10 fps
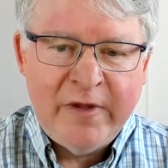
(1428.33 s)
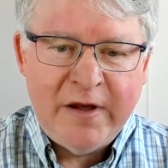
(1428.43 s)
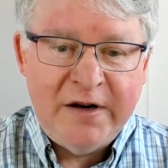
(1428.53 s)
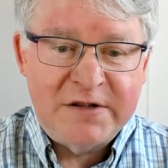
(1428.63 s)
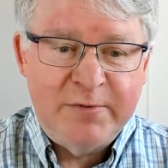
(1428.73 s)

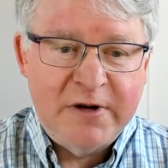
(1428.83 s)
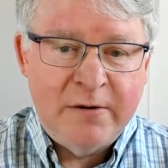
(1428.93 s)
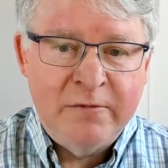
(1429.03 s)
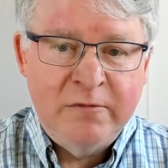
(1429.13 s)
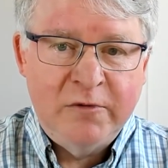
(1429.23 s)
and it's
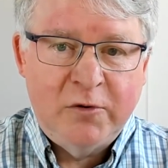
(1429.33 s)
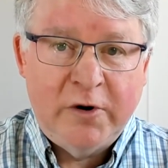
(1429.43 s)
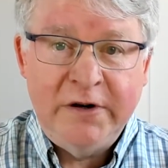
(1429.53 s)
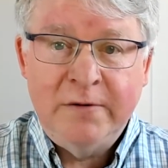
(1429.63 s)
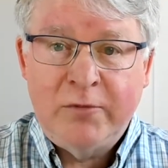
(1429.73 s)
become
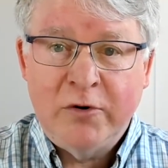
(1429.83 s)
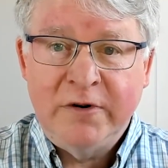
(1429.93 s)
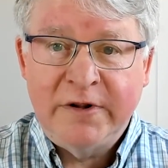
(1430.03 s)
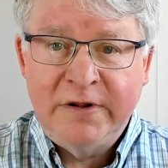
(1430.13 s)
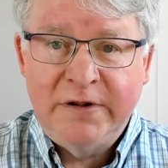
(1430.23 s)
quite an
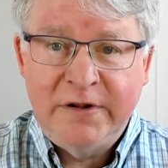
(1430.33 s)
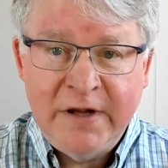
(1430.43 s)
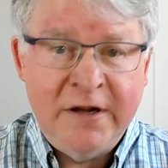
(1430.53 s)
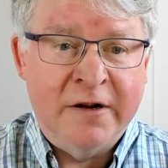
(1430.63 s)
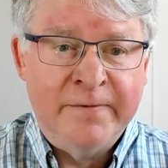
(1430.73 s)
important
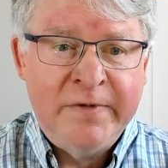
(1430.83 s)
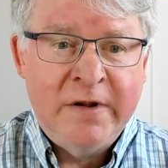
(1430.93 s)
thing.